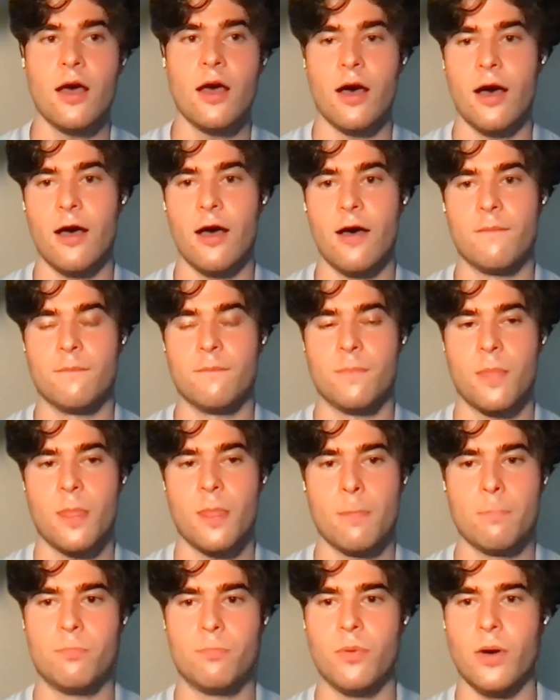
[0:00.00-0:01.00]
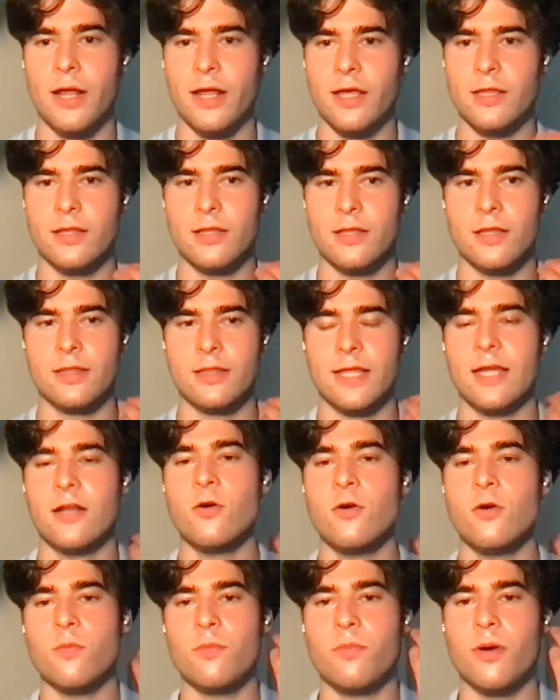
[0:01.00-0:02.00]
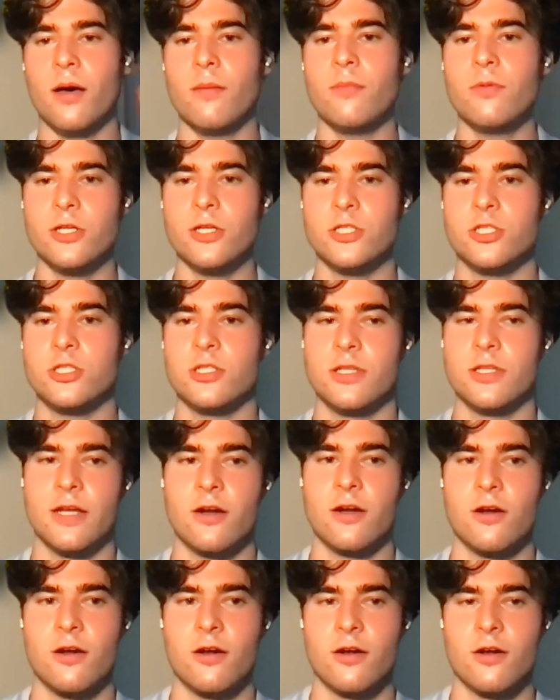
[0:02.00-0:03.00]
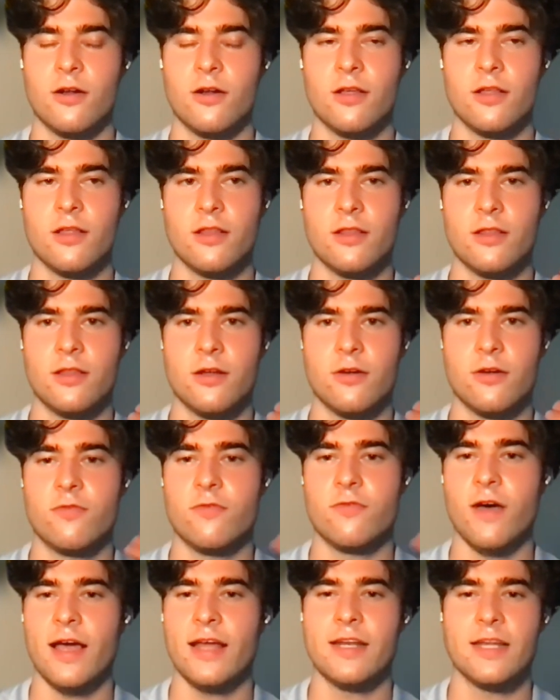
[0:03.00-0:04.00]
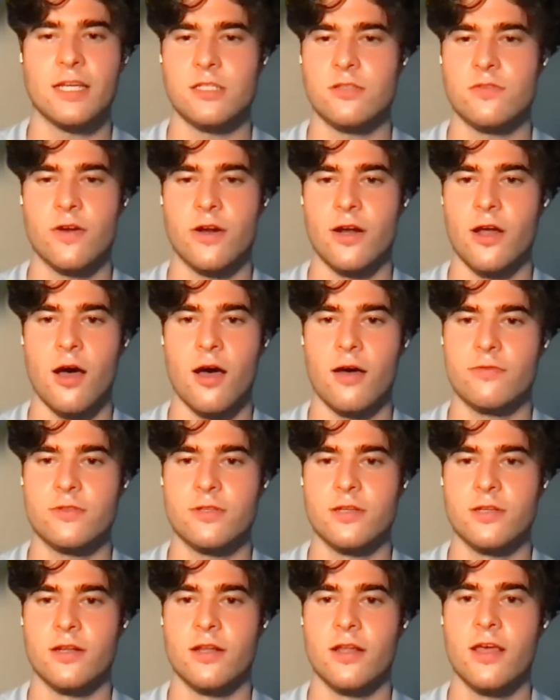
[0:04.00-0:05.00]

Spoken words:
um, but they don't publish their findings very often.